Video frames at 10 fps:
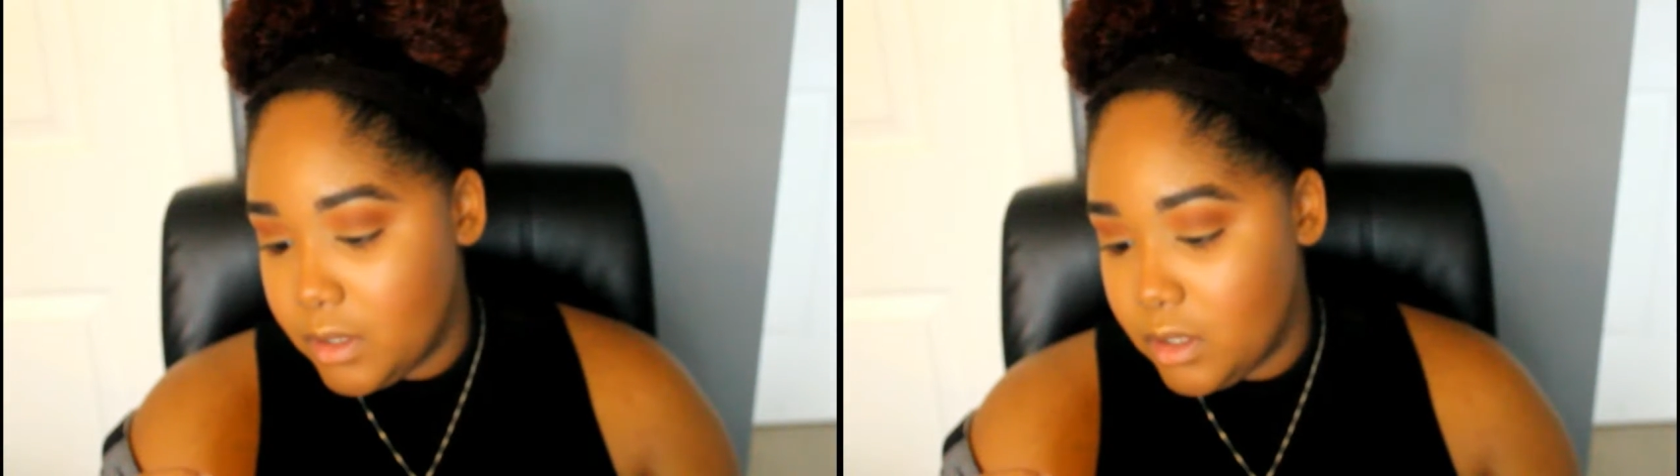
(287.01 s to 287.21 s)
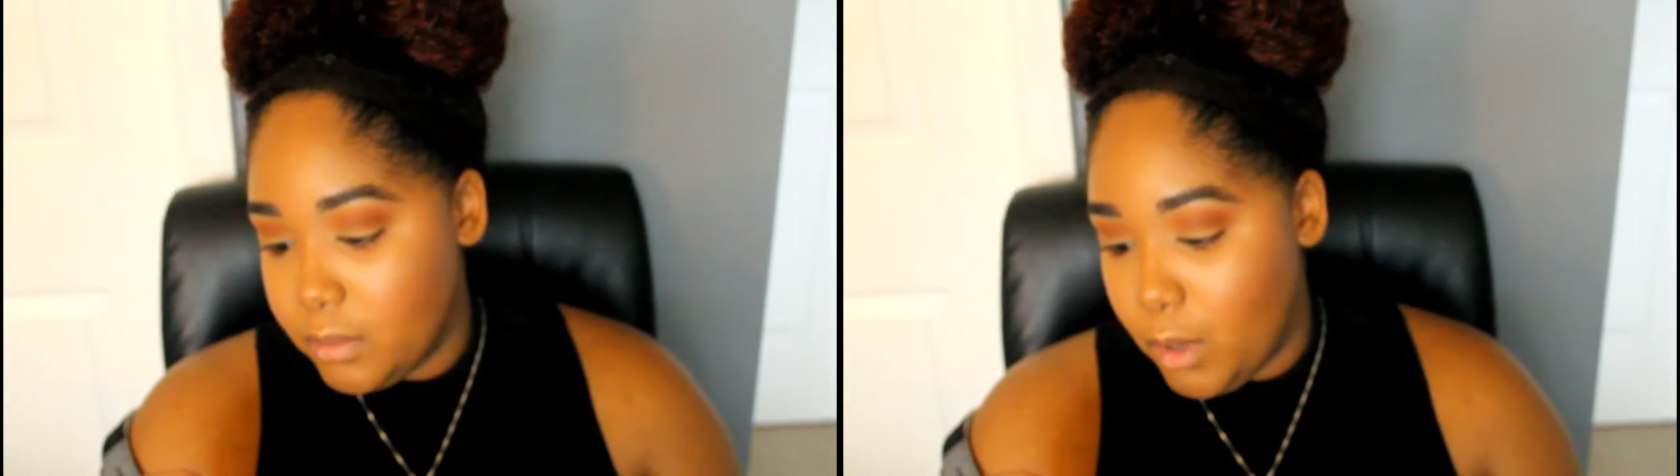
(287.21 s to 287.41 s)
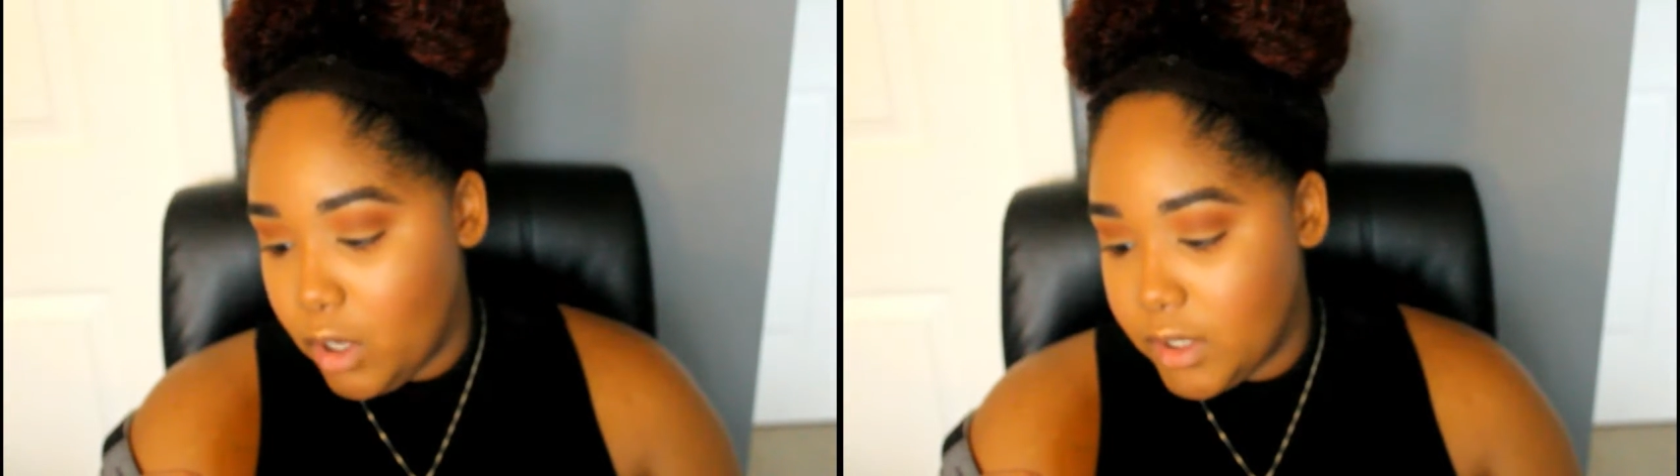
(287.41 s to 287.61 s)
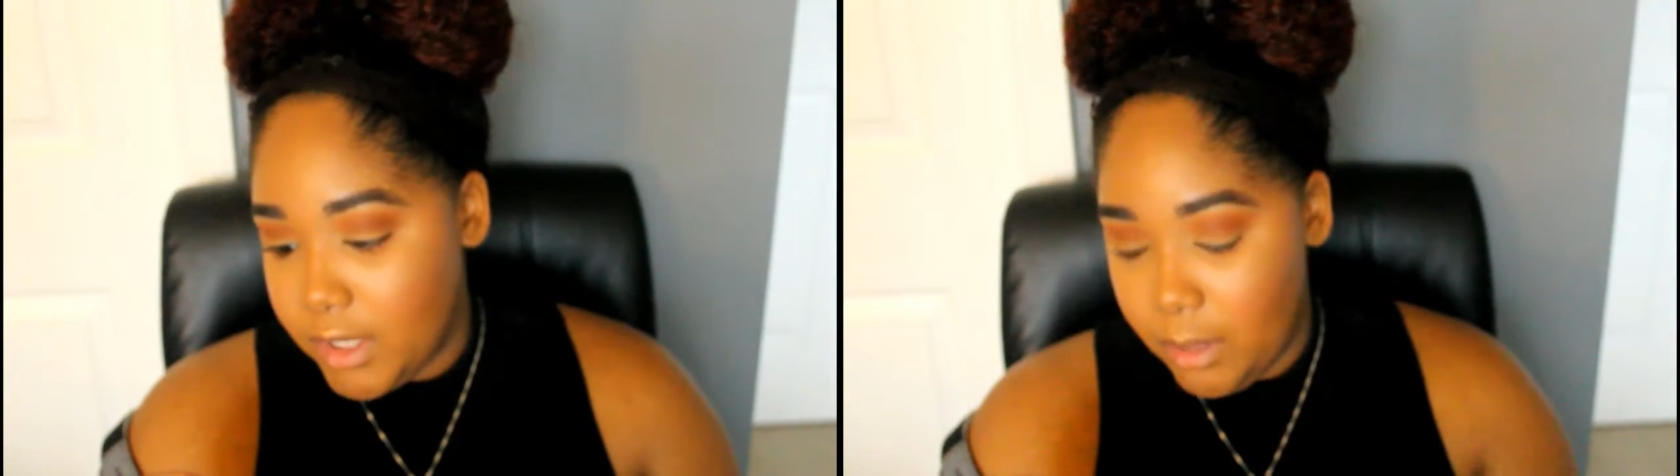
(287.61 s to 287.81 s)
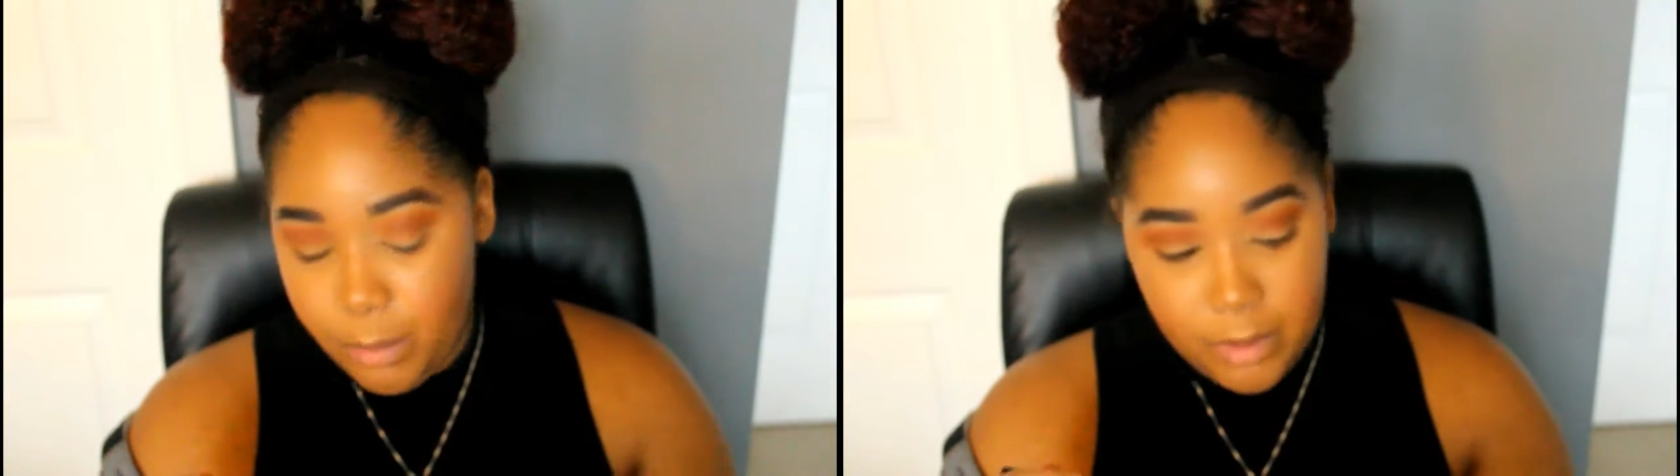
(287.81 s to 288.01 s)
Small
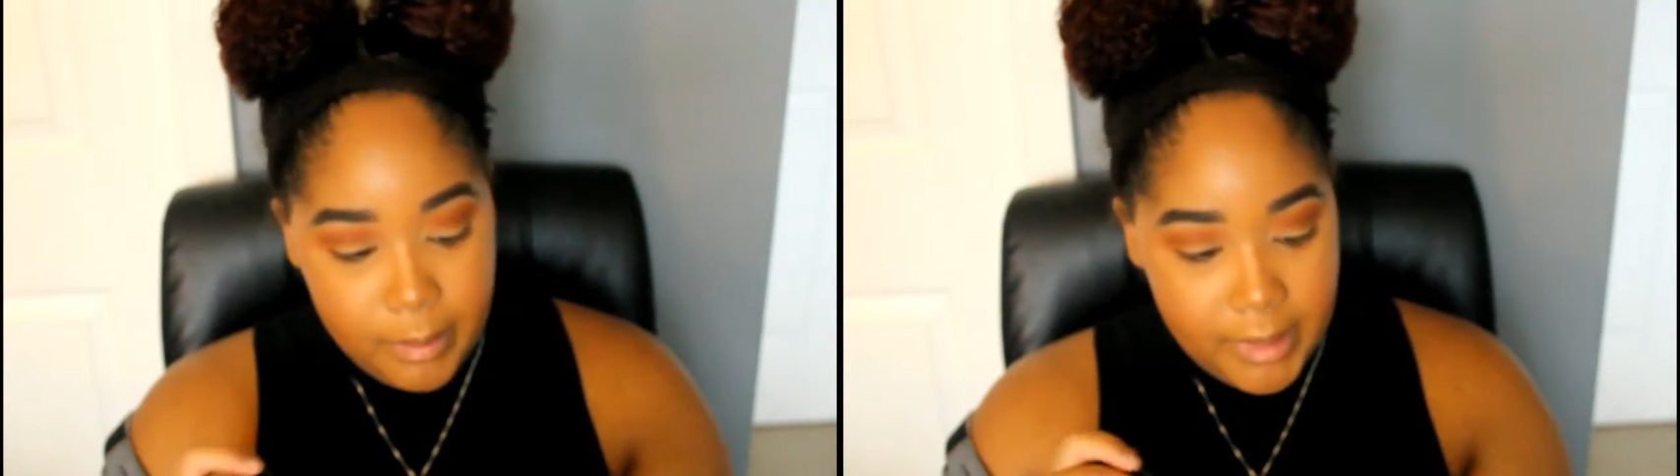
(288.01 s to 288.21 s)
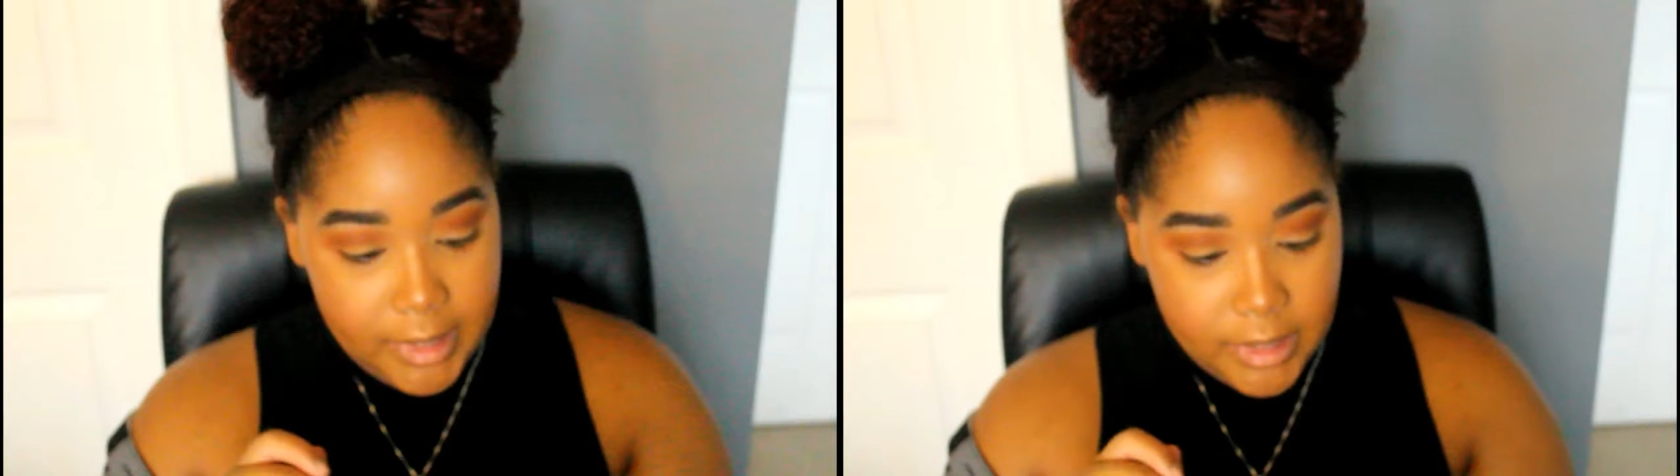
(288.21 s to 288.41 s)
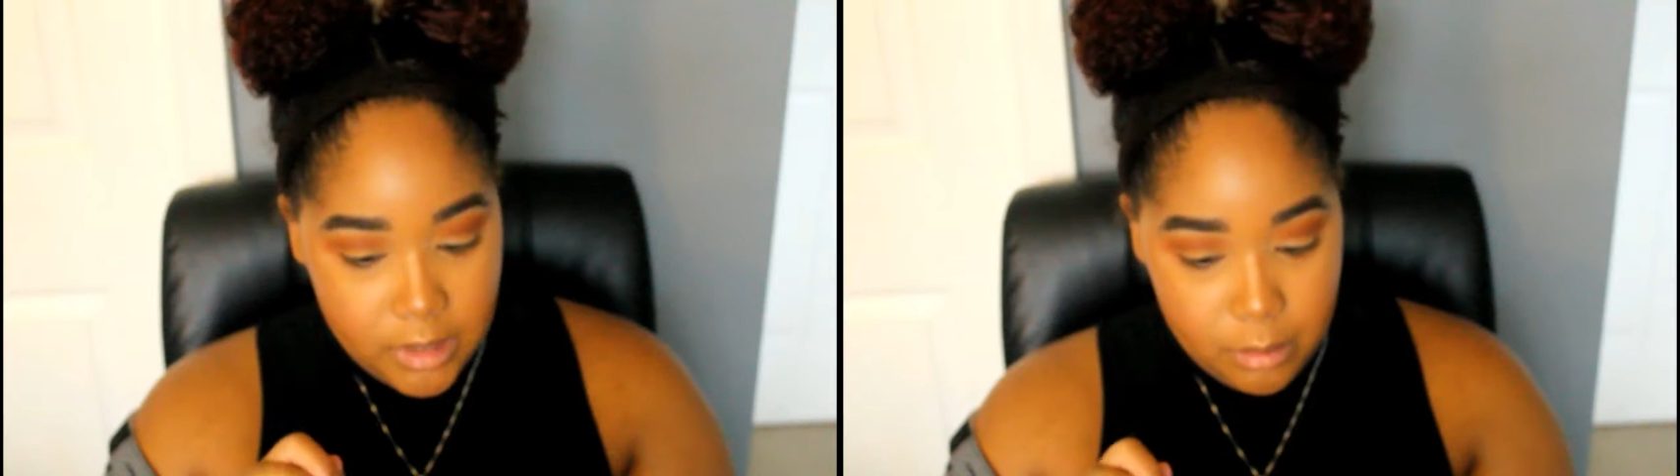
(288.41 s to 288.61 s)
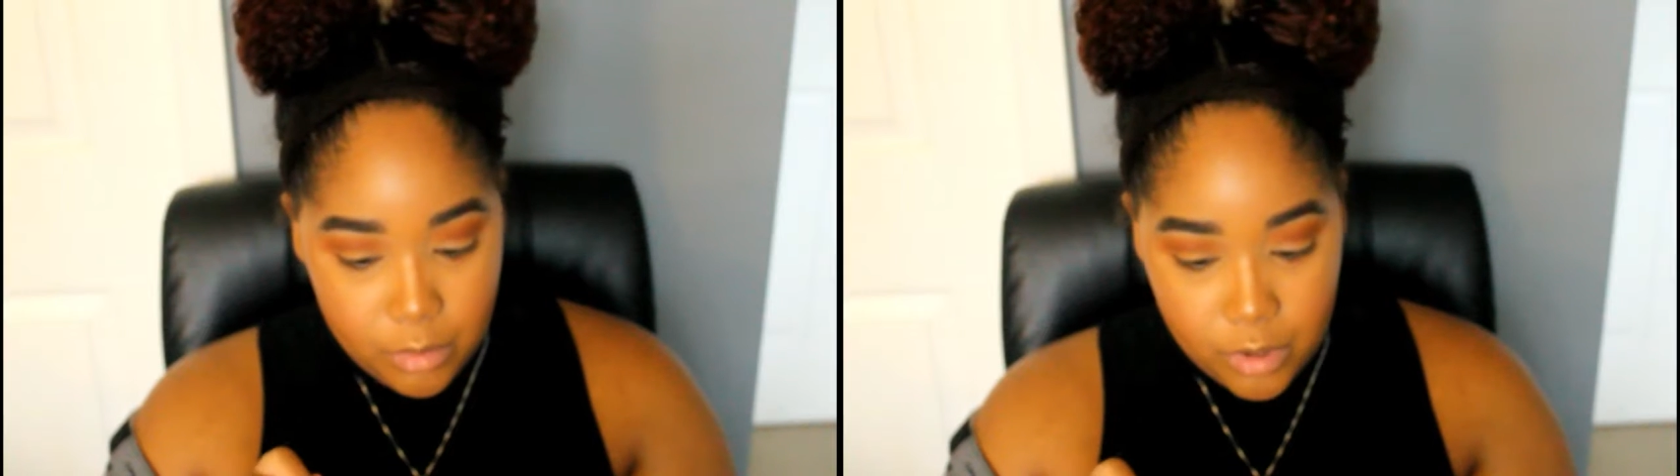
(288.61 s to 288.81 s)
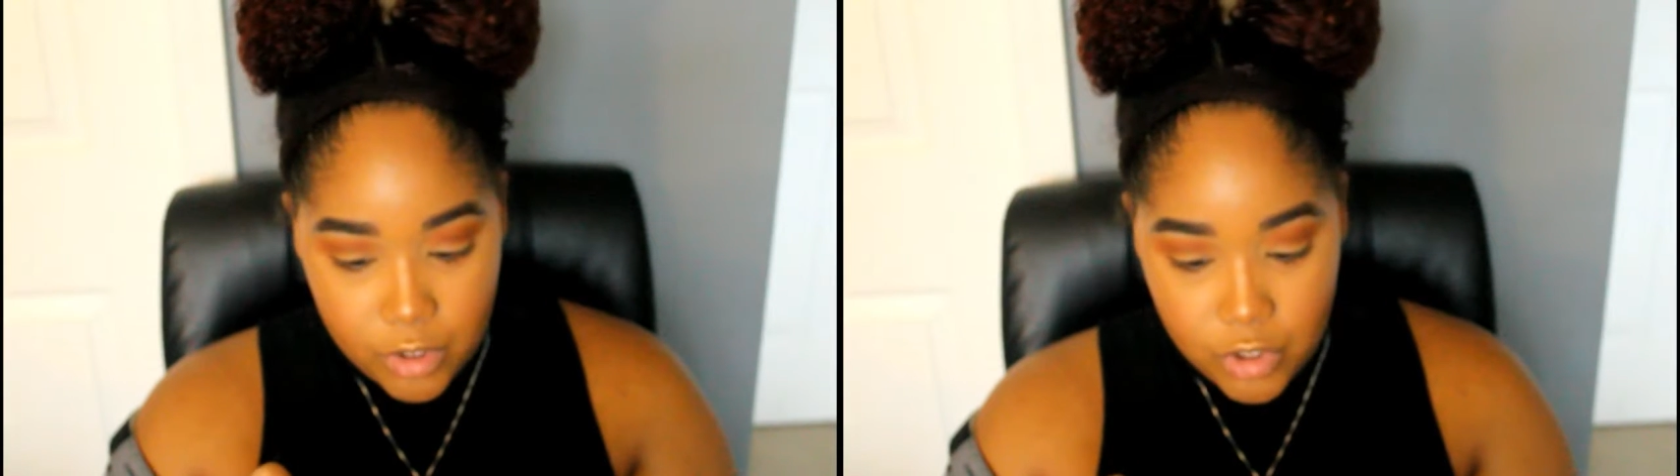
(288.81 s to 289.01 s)
Tapered Blending
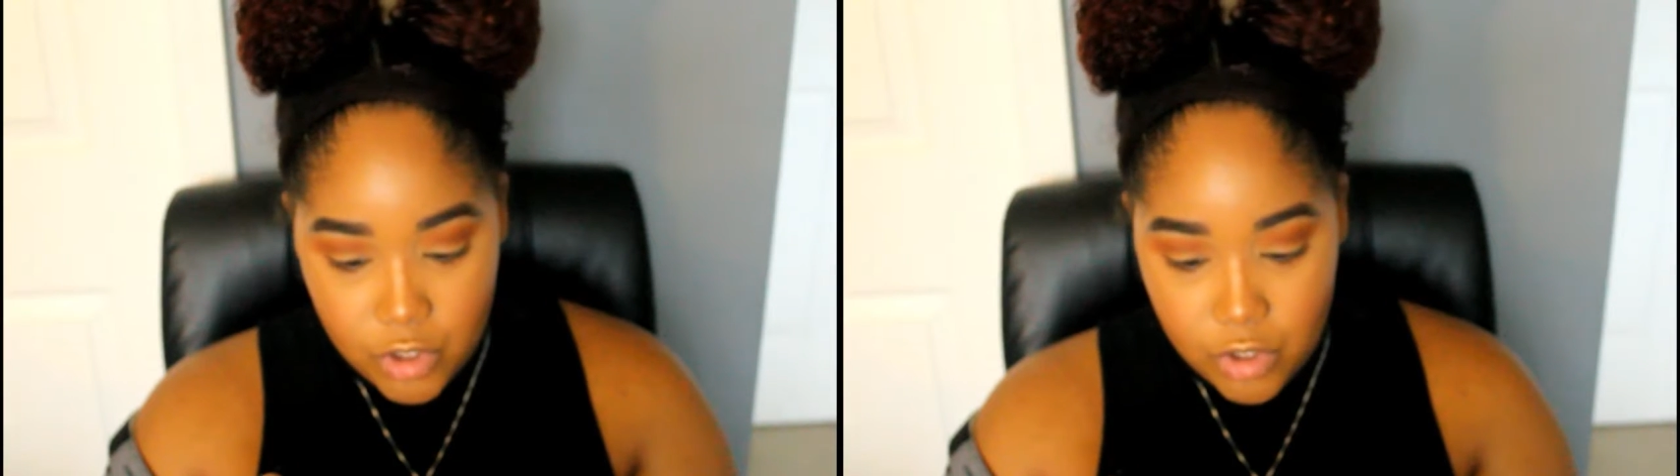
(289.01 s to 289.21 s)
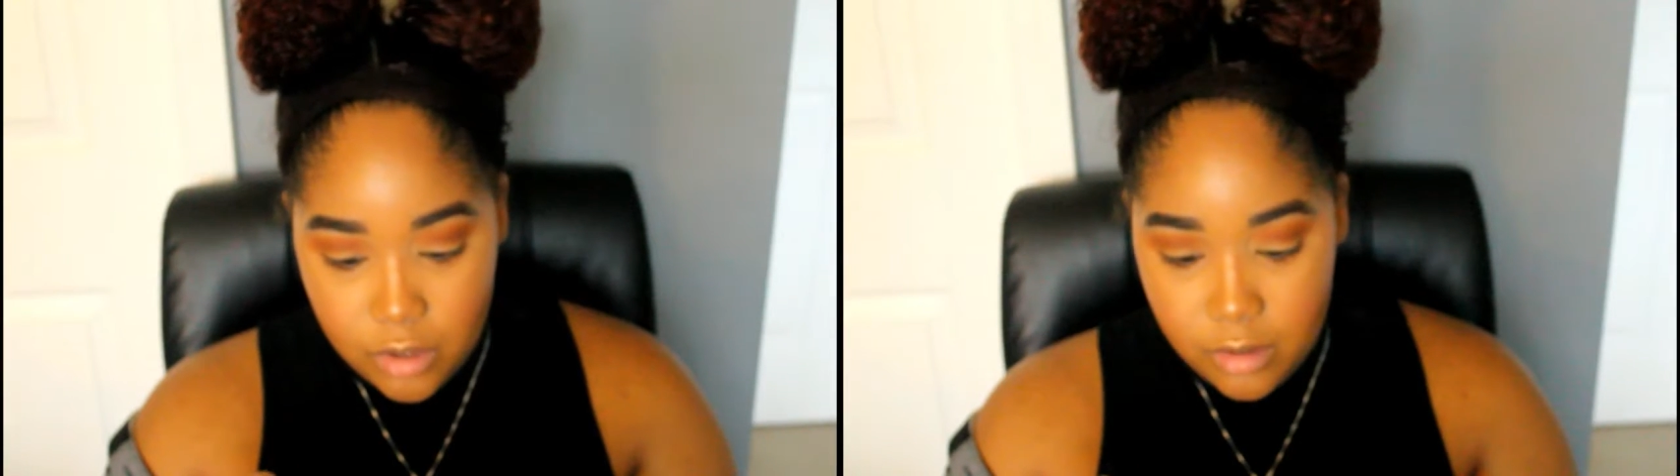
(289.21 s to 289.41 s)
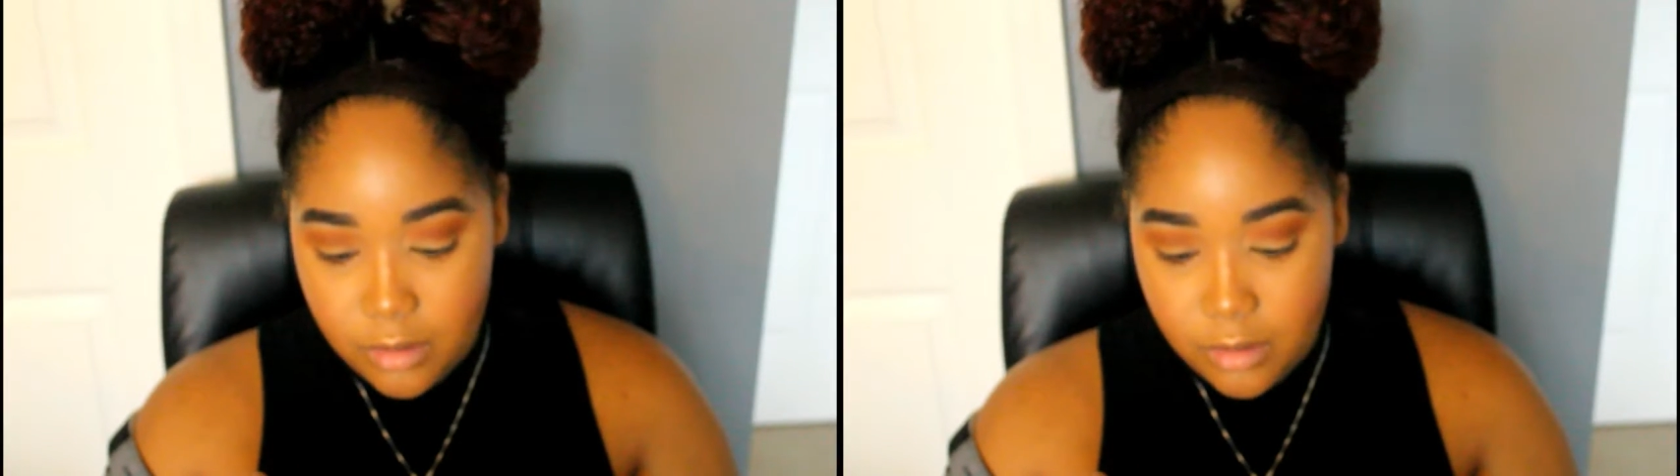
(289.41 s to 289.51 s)
Brush.